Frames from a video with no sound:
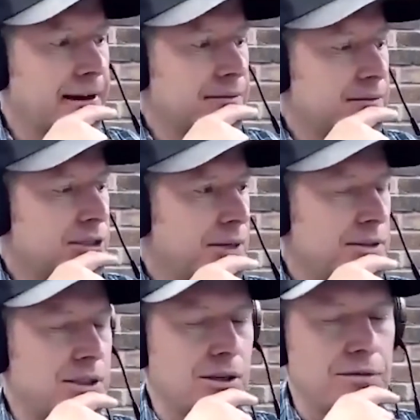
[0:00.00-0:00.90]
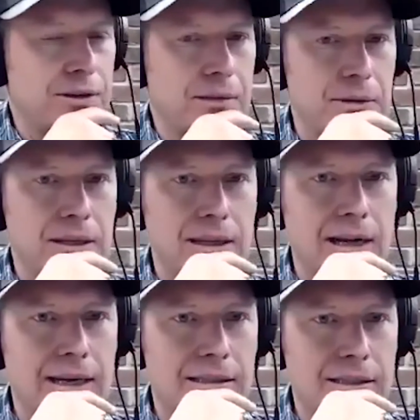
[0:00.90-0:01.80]
Champion CO family can get
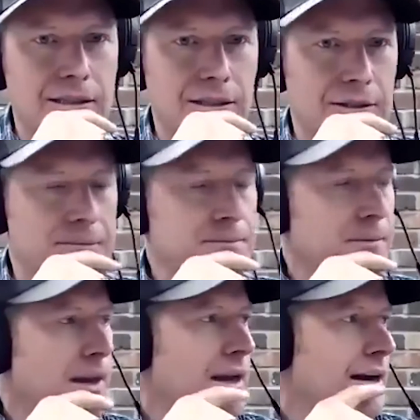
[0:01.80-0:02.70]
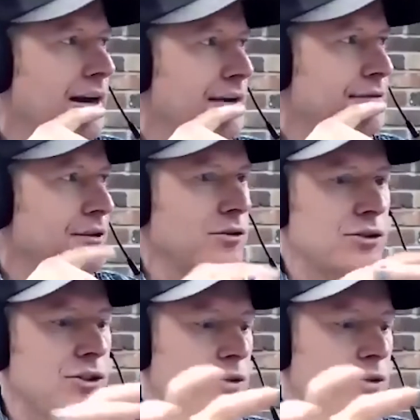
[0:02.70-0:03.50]
access to you. For those of you